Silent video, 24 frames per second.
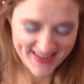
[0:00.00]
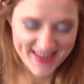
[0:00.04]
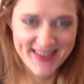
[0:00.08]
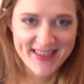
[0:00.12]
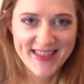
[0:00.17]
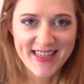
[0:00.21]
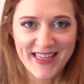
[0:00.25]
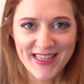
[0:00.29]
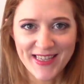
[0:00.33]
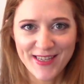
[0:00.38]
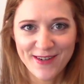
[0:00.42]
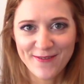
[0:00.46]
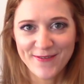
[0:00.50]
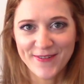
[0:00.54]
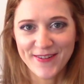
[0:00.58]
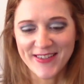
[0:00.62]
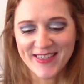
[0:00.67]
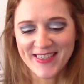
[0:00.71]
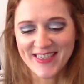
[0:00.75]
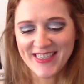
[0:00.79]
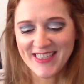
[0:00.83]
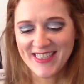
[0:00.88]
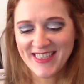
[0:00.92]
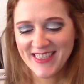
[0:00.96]
These are
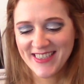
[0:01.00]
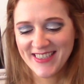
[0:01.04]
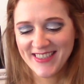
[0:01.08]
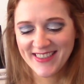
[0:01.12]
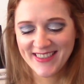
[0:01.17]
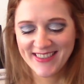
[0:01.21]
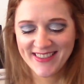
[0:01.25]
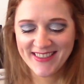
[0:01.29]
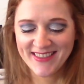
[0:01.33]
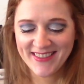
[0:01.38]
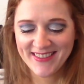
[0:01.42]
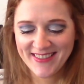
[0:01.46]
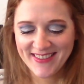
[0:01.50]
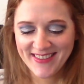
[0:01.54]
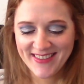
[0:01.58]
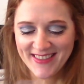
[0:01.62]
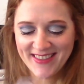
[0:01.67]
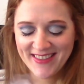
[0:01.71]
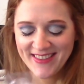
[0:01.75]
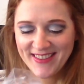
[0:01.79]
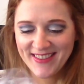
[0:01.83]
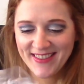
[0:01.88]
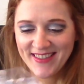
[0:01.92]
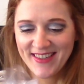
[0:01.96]
fun.
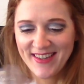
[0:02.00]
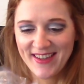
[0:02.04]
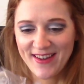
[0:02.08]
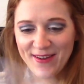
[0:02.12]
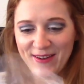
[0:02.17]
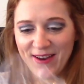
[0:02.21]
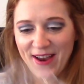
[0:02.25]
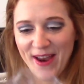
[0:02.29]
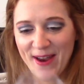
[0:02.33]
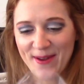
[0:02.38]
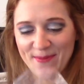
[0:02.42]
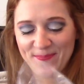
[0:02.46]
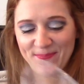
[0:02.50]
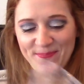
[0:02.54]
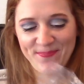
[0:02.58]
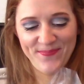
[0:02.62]
Okay,